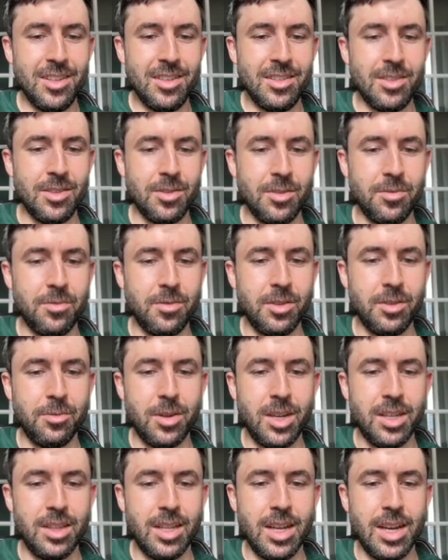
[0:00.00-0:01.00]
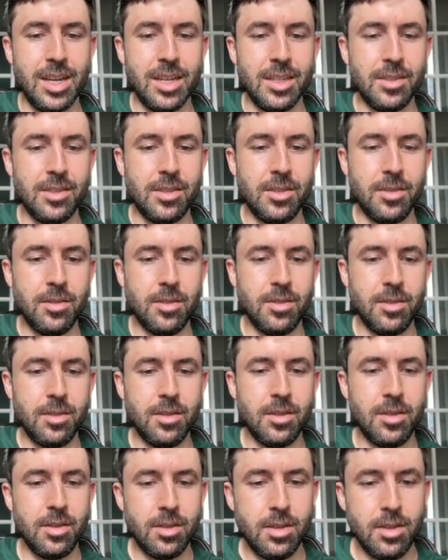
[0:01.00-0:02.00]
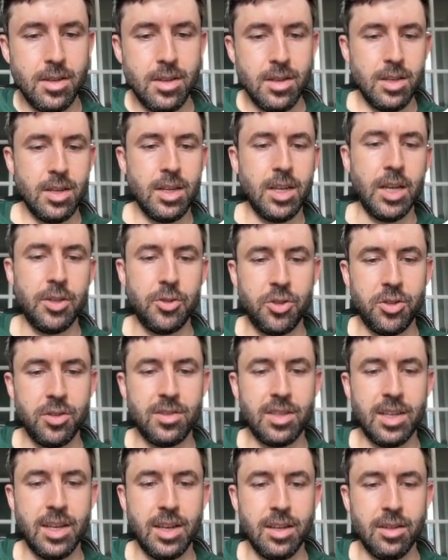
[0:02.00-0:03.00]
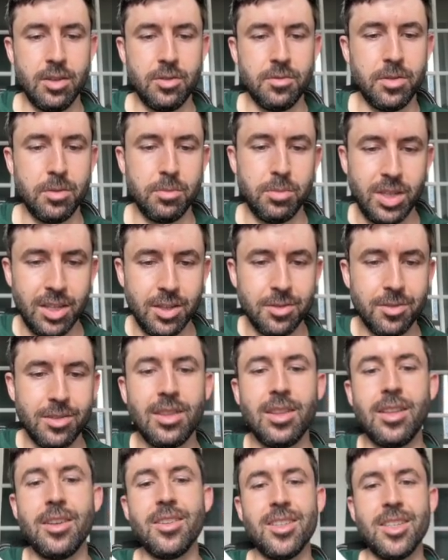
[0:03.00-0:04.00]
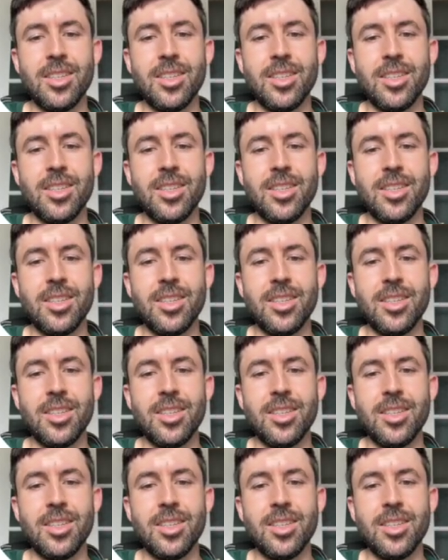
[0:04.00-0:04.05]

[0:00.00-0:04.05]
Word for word: So if we run that, it should say hello from Deno, and there